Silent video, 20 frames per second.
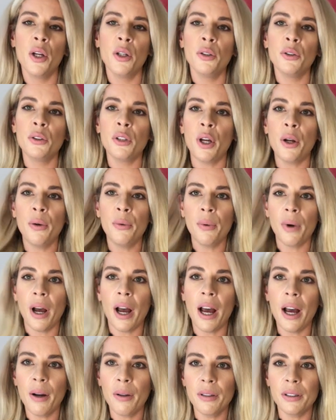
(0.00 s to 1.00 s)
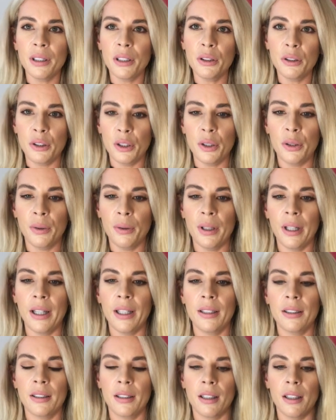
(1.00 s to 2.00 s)
So how does it do
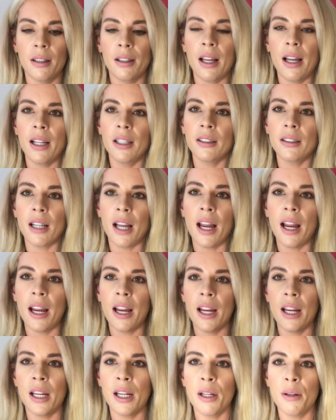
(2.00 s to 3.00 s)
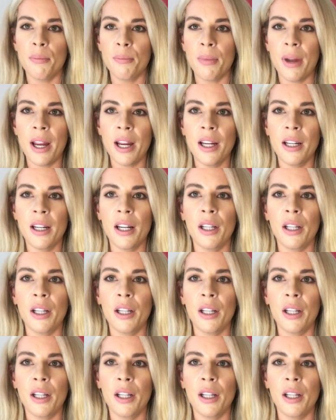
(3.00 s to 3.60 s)
this? There's a main